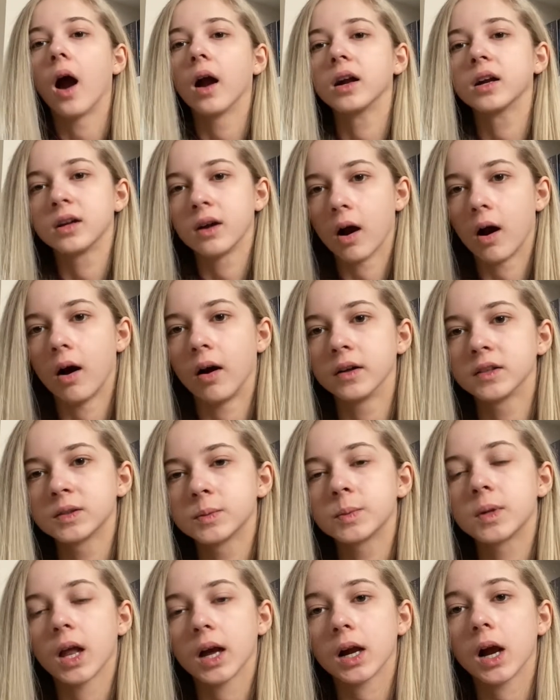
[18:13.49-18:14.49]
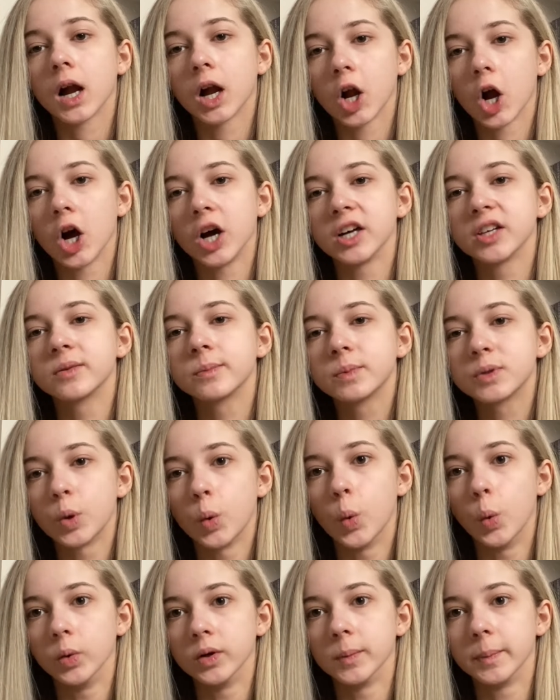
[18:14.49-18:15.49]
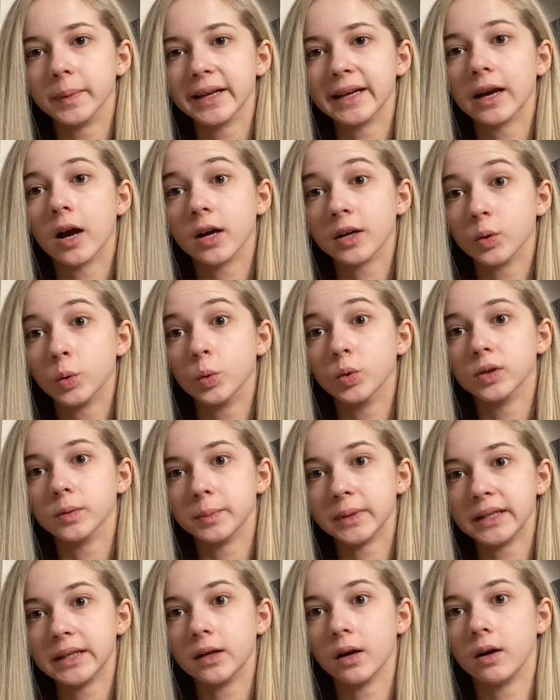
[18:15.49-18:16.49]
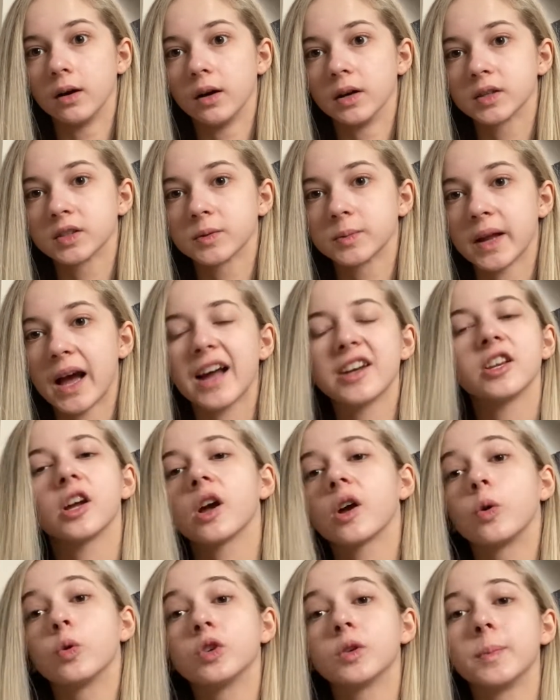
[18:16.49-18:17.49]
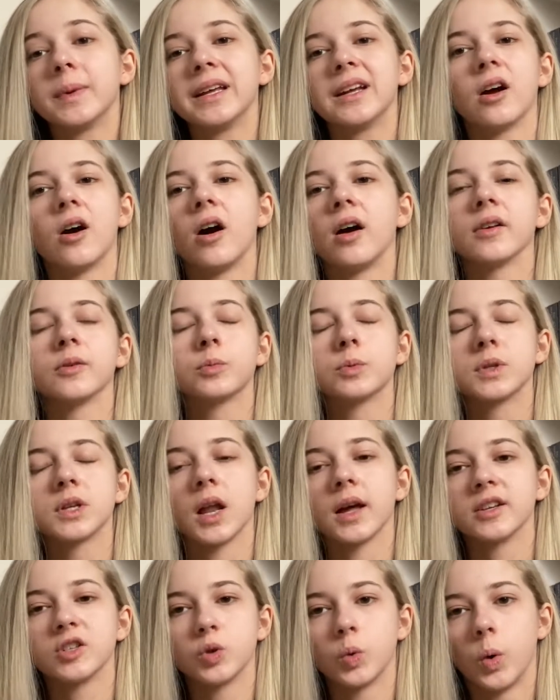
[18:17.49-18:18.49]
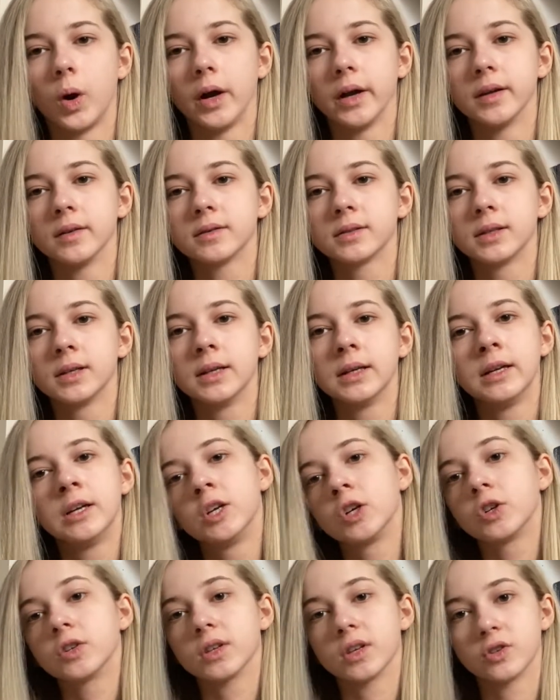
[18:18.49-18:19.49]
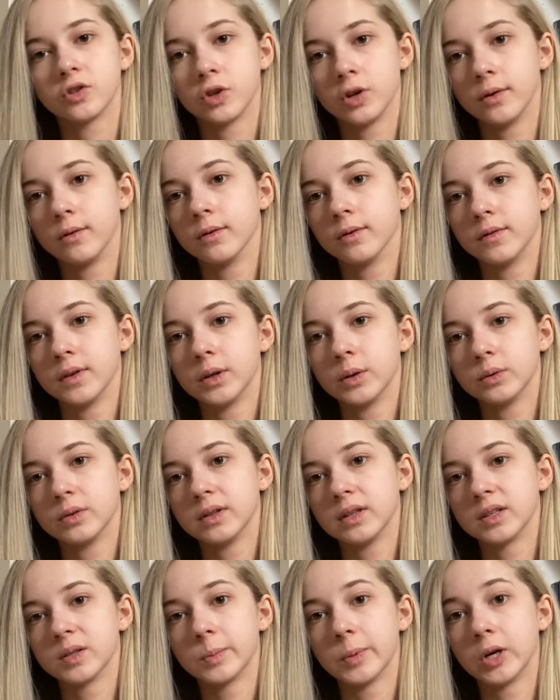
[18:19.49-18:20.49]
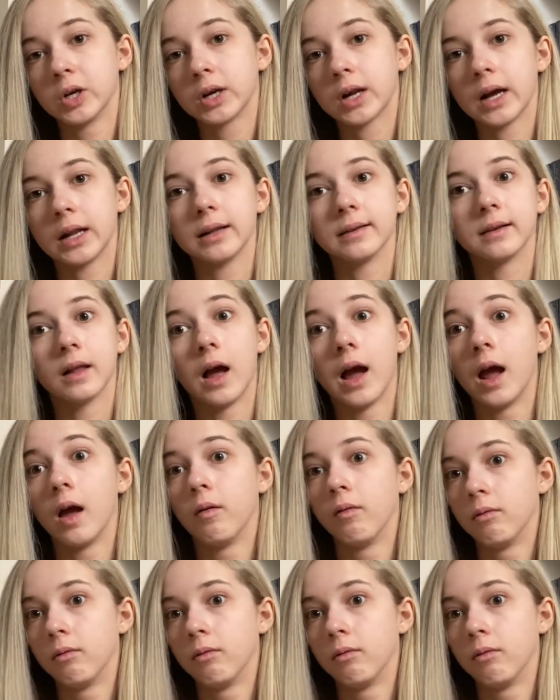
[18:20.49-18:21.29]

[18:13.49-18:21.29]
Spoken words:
gasped, like I gasped audibly. I audibly gasped. Actually, I audibly gasped like twice because there's 2 reveals in this book, and it's like